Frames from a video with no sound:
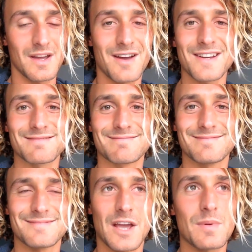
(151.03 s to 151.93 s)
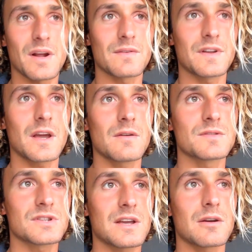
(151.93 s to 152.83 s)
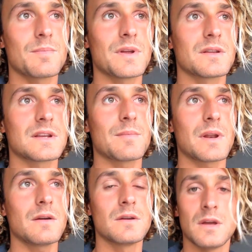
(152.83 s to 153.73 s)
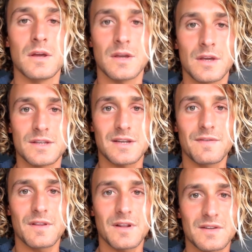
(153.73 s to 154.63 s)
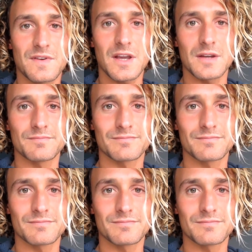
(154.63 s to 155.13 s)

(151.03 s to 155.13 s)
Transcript: Alright, hope you liked the video. Share your opinion down below. See you for the next video.